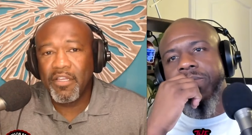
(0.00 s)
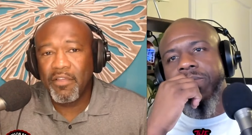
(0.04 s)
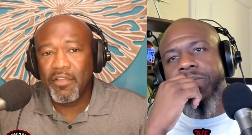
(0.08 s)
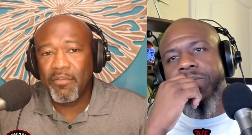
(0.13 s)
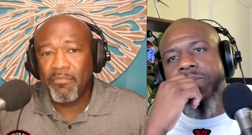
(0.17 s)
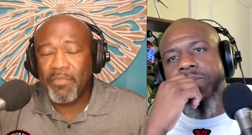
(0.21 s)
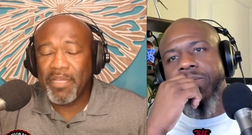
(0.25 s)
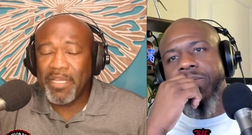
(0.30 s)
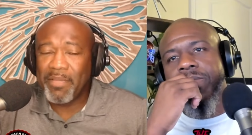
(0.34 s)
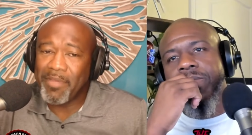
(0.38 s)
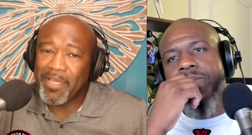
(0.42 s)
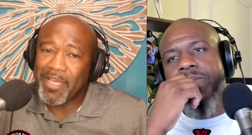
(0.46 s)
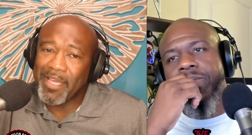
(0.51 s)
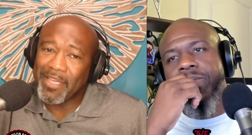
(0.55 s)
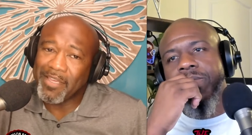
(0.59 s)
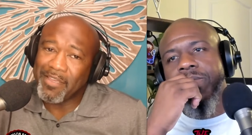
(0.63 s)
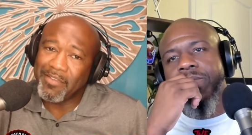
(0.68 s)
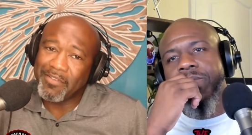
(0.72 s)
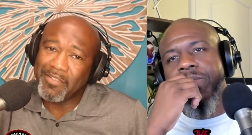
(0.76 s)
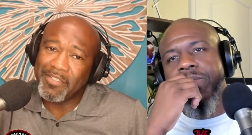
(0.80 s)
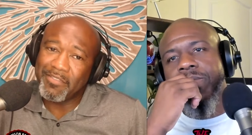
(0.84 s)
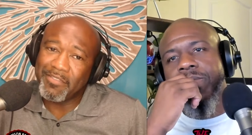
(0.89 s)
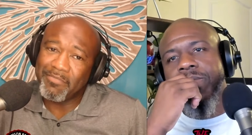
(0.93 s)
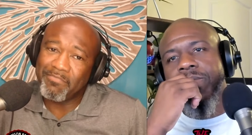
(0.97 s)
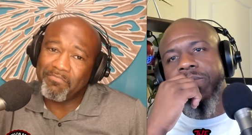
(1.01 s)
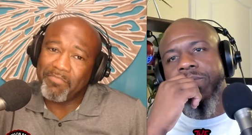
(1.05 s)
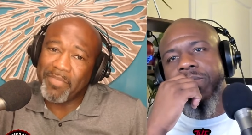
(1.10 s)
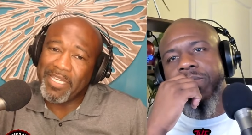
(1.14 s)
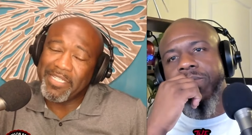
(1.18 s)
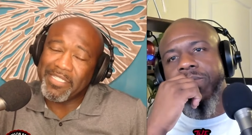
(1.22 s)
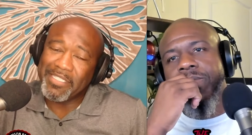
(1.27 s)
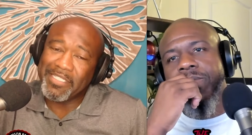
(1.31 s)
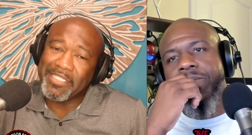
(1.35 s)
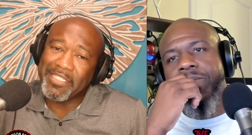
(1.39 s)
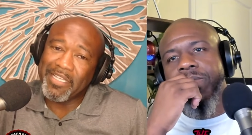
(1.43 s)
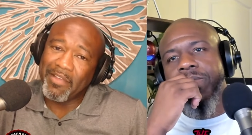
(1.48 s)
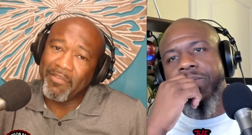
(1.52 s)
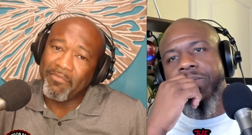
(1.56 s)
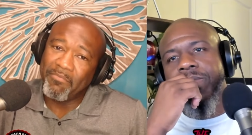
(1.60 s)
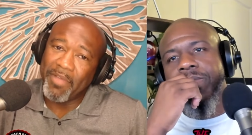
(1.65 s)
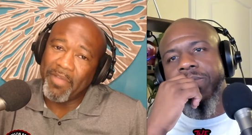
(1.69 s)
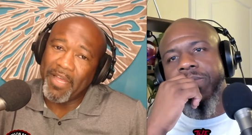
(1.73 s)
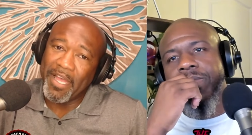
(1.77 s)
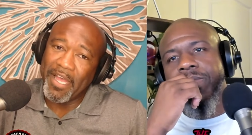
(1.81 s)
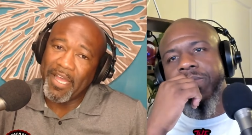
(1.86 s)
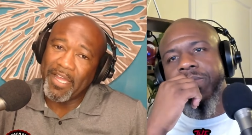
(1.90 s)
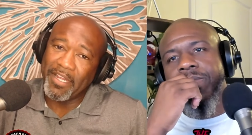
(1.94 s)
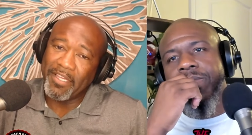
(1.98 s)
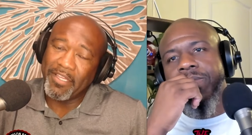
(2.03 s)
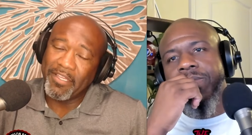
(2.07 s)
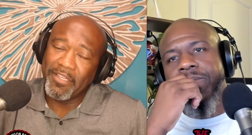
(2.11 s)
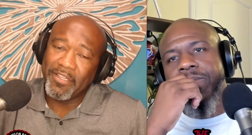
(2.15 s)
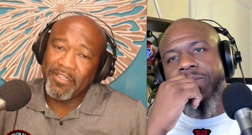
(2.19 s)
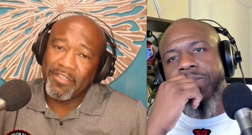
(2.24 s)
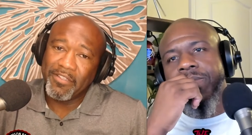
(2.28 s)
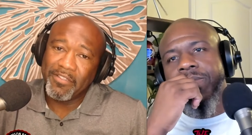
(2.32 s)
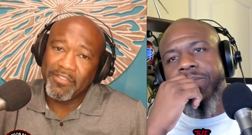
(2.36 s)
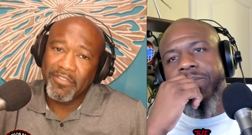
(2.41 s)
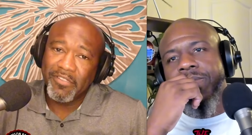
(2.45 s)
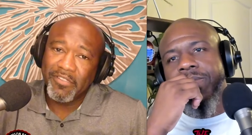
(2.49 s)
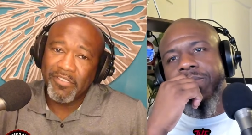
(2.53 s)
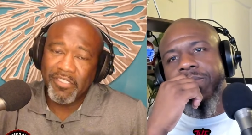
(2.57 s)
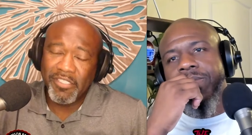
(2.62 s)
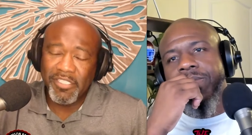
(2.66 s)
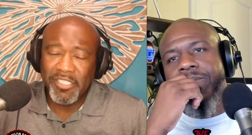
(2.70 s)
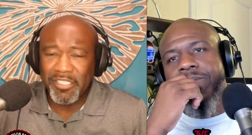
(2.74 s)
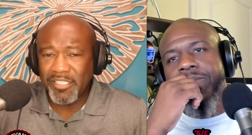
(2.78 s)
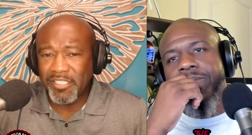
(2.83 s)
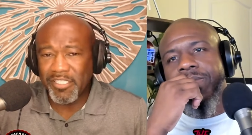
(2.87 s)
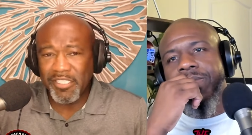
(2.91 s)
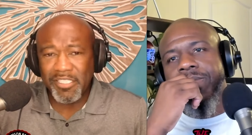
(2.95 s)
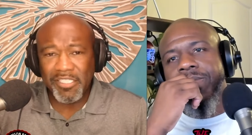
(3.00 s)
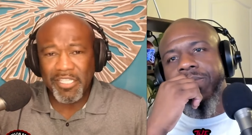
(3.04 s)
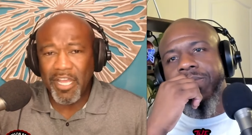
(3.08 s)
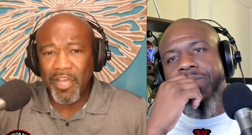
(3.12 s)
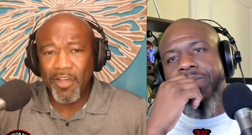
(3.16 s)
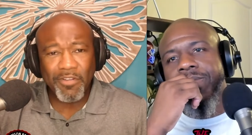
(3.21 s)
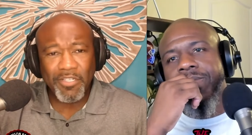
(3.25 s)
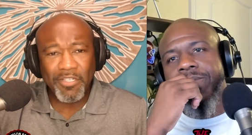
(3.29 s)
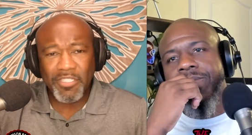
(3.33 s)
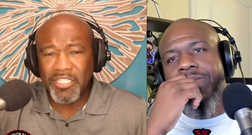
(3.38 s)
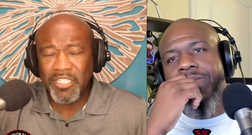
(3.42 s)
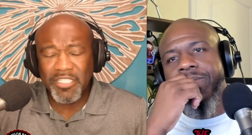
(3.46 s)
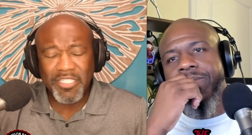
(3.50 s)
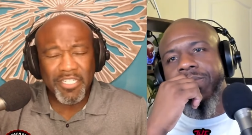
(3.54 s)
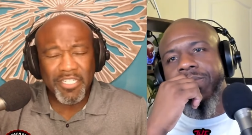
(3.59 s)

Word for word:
Speaker 1: Maybe I could meet somebody just to talk, just a